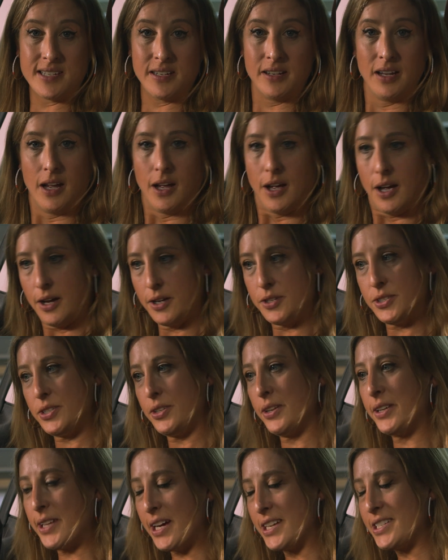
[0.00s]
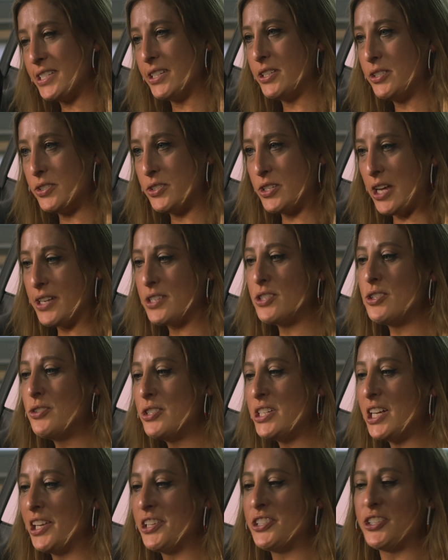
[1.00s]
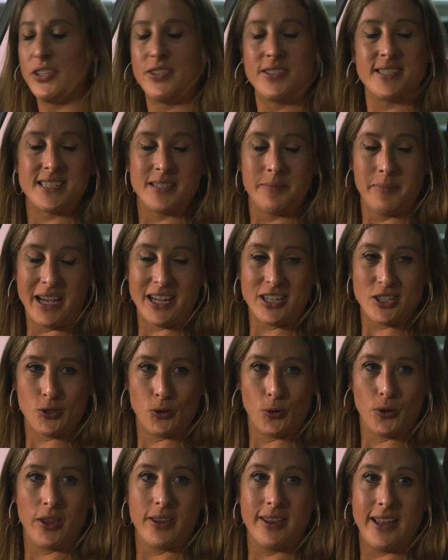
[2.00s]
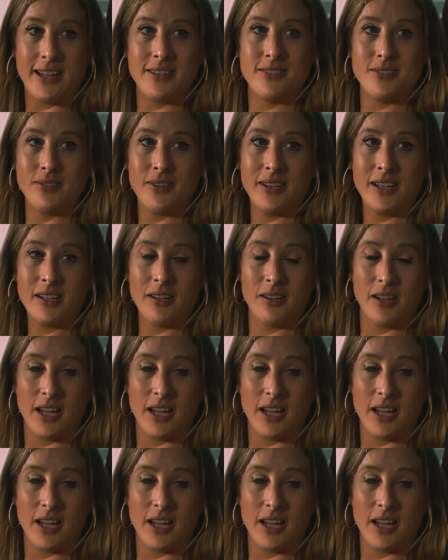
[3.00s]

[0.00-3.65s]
and doing that due diligence to make sure that they're doing